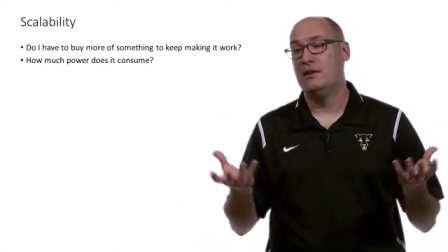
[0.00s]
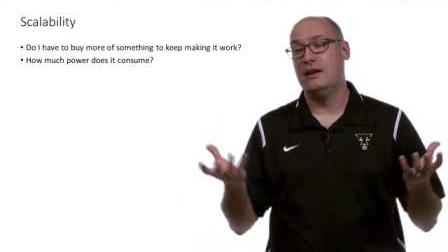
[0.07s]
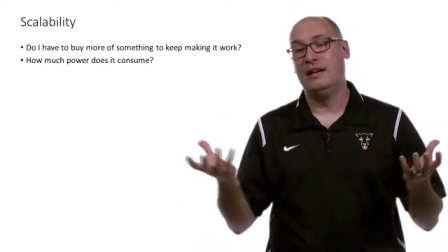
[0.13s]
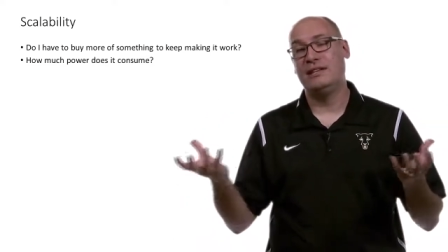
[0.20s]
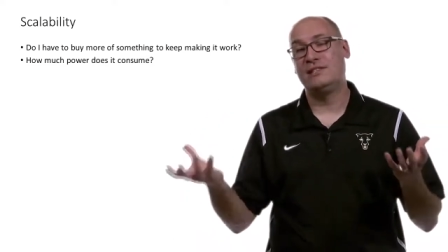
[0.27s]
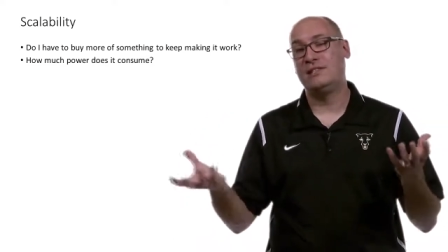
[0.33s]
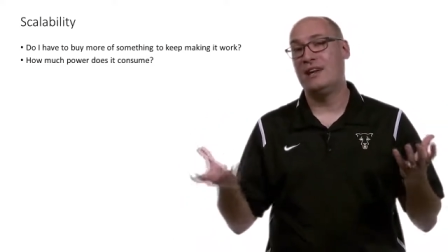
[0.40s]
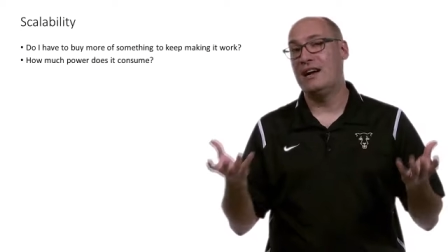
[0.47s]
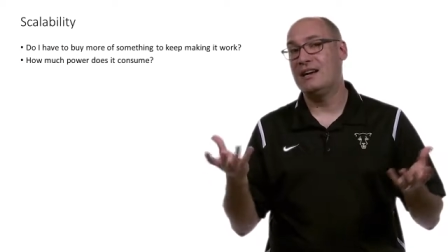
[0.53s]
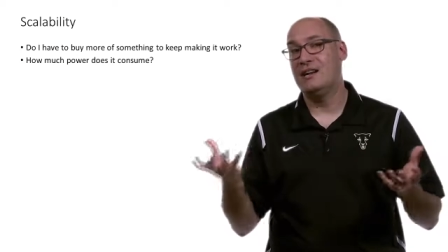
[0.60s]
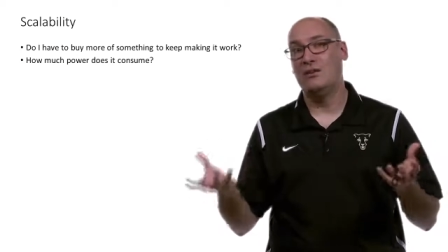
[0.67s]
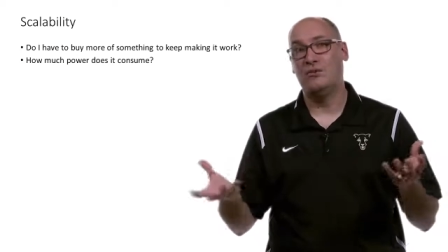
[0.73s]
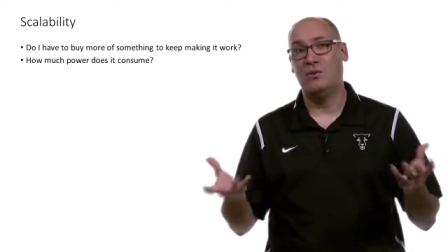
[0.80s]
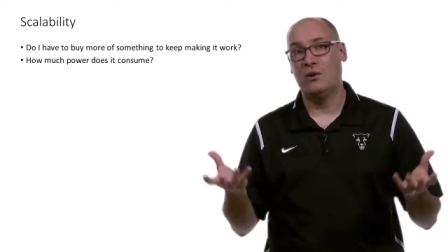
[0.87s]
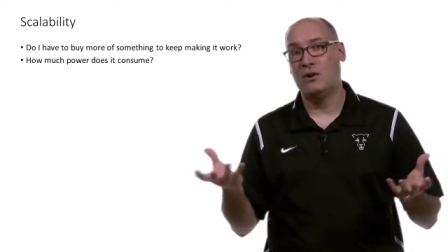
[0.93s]
It's not going
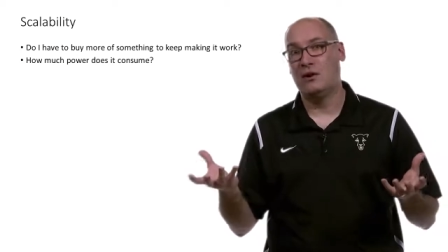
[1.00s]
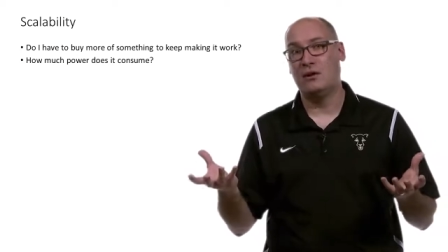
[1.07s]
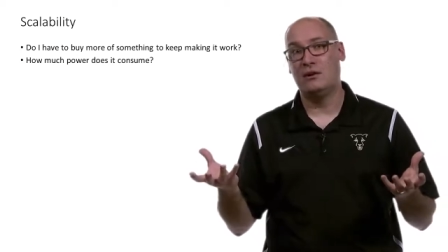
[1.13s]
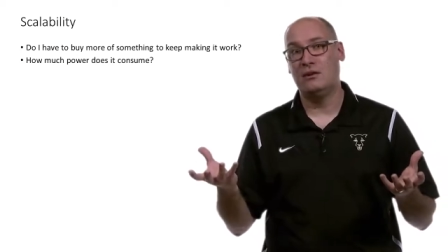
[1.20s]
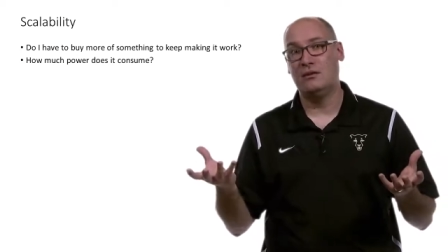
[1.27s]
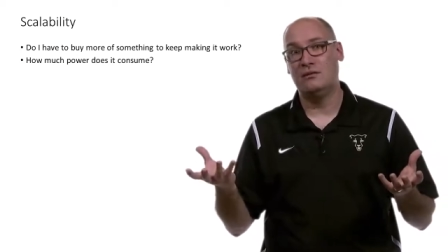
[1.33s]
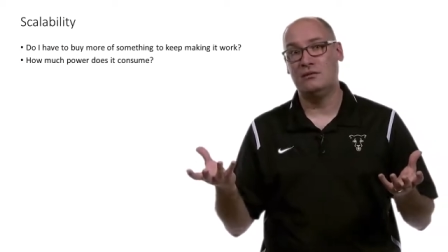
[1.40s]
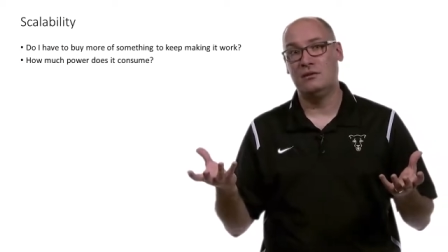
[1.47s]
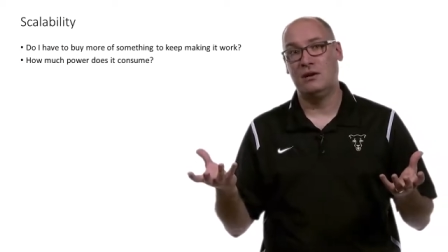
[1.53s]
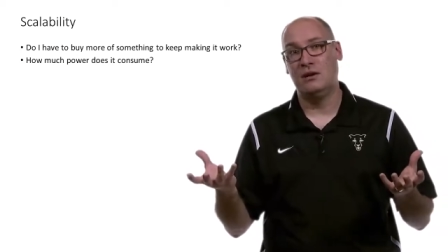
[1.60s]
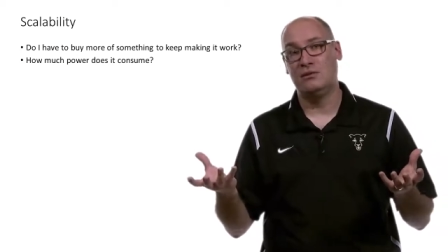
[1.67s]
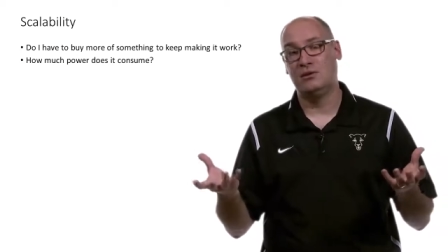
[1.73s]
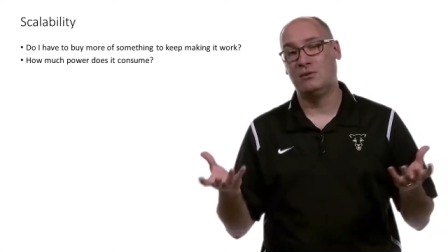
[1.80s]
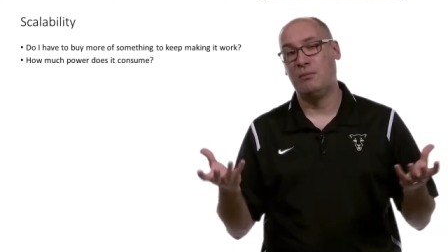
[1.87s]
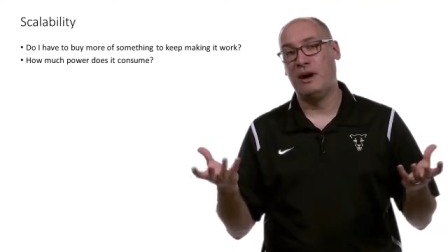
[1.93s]
to work
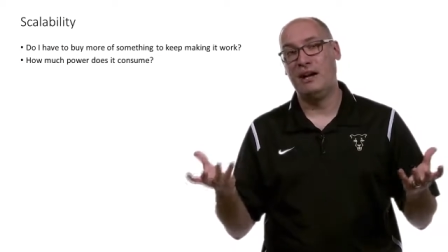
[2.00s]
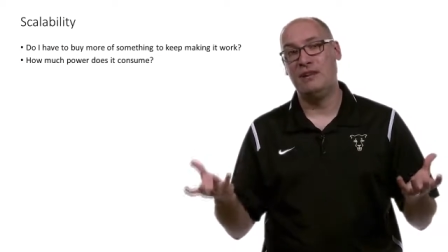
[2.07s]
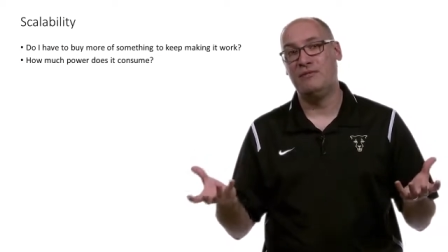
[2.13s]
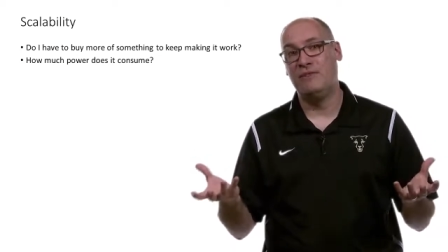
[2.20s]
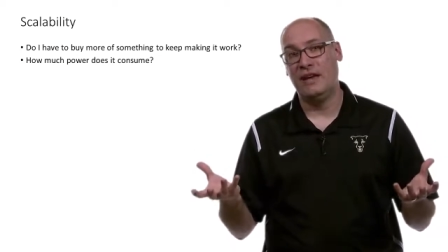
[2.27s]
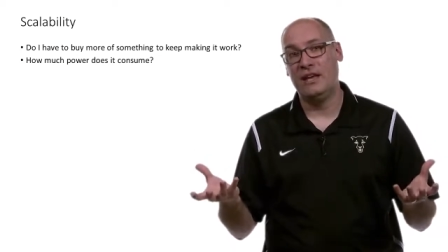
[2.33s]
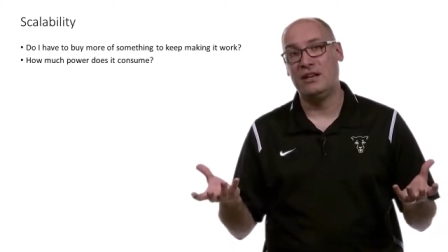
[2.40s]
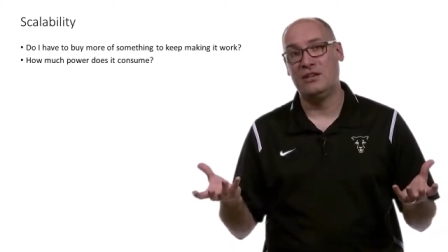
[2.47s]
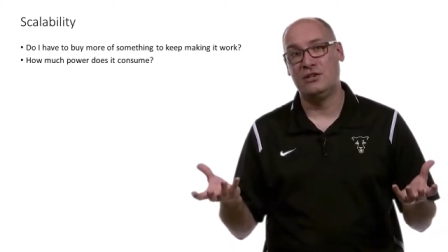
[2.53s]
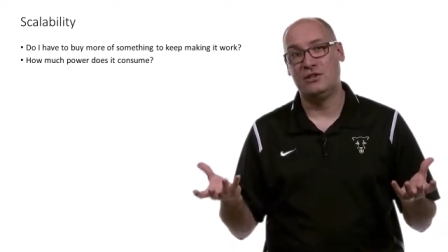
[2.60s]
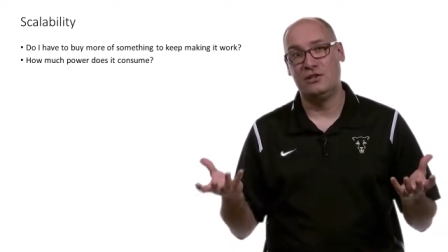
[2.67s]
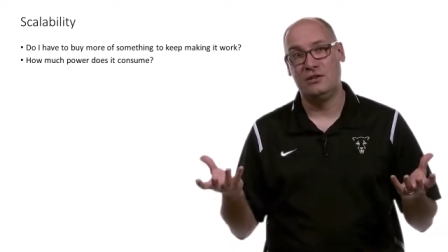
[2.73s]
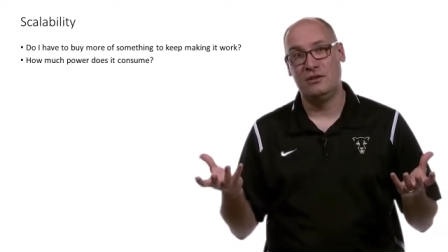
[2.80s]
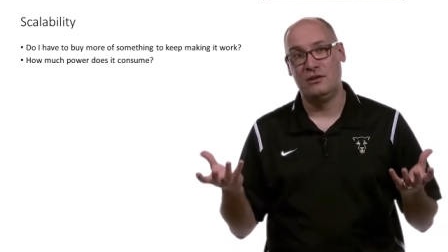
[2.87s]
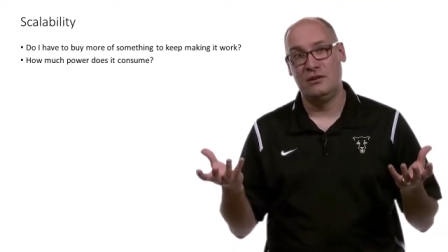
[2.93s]
to my
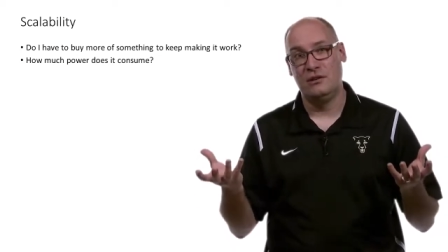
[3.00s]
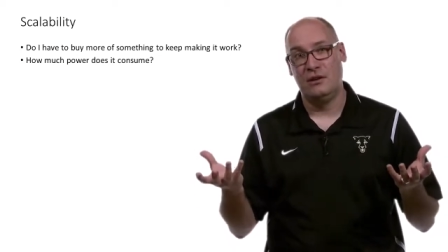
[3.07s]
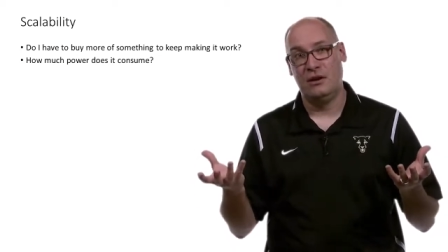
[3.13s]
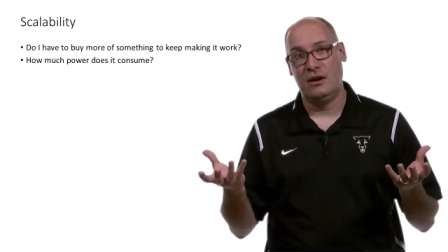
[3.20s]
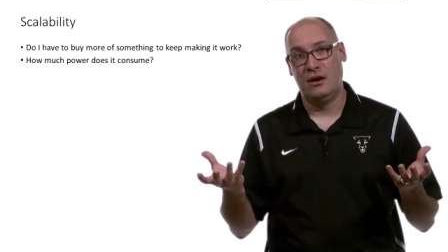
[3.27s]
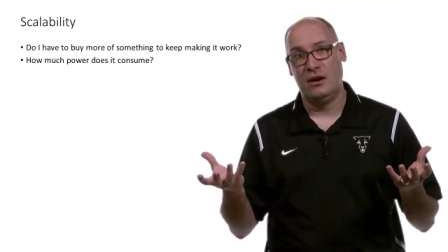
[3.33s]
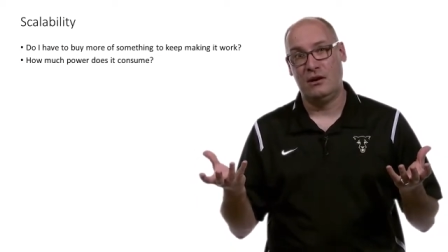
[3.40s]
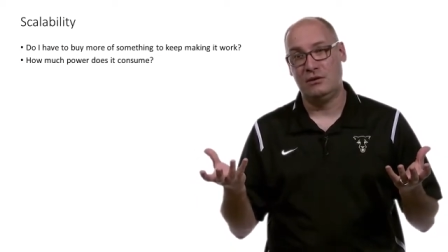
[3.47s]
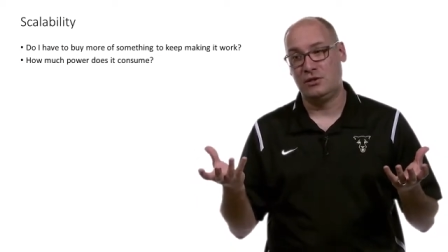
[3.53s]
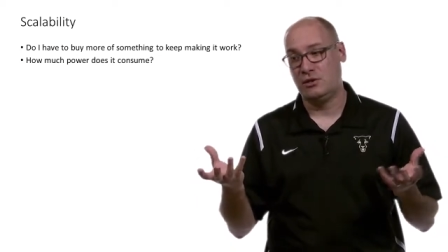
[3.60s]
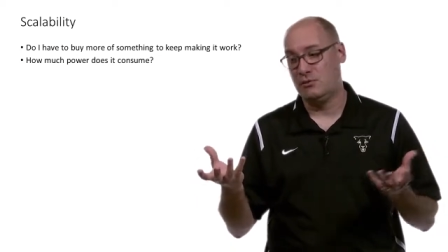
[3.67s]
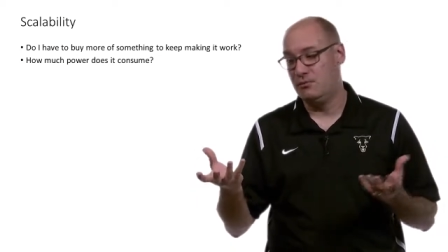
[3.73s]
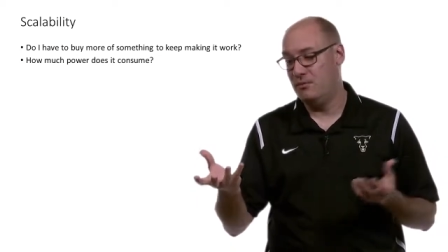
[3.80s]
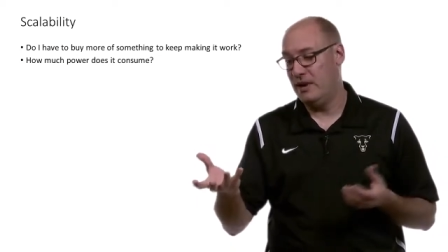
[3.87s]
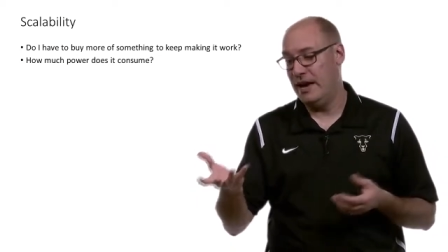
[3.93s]
advantage
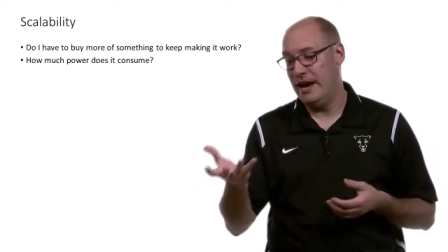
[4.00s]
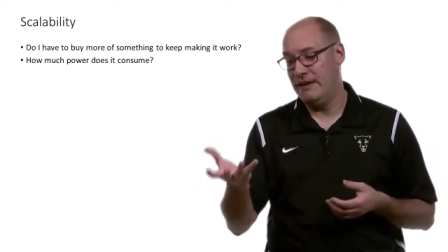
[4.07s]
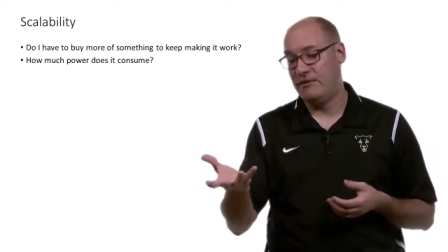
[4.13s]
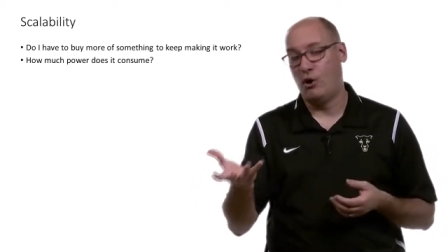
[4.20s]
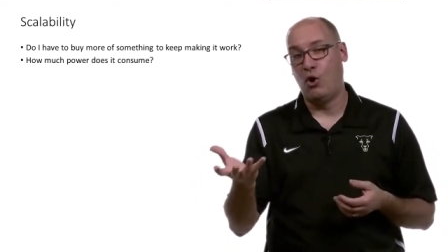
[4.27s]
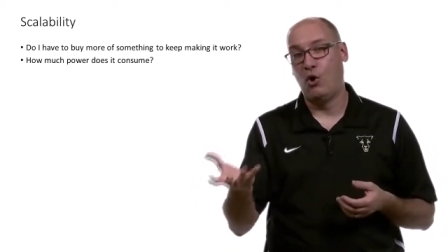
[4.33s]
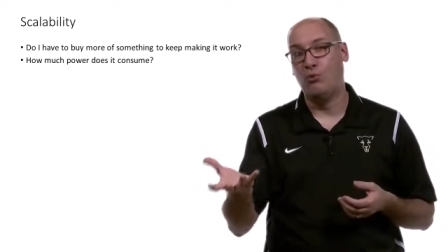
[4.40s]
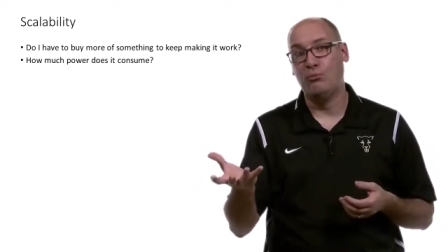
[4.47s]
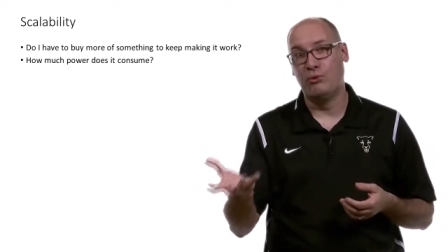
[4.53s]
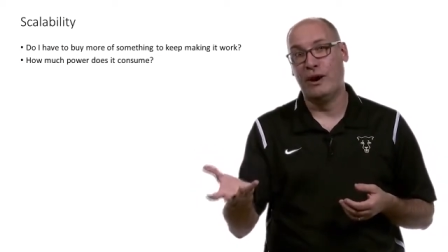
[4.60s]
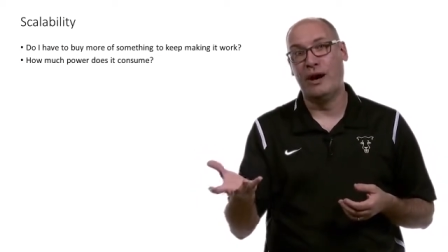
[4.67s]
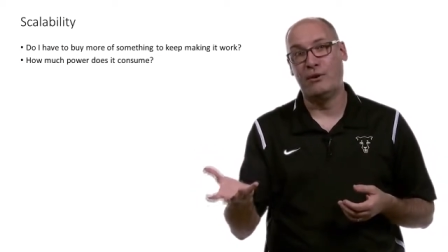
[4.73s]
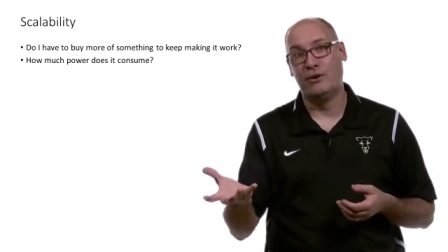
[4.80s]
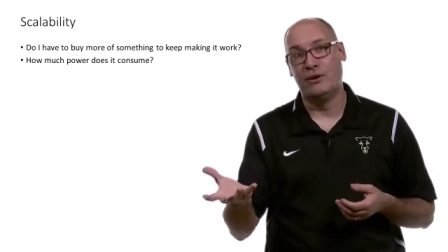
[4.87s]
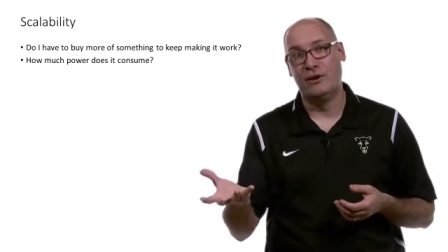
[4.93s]
to have a home
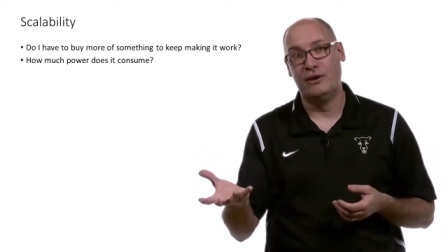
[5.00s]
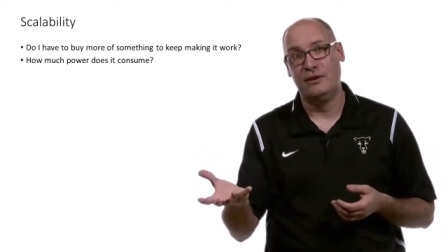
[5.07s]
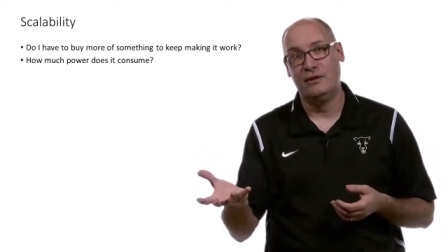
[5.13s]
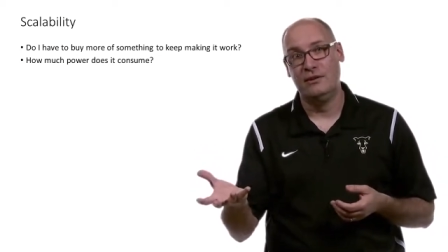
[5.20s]
router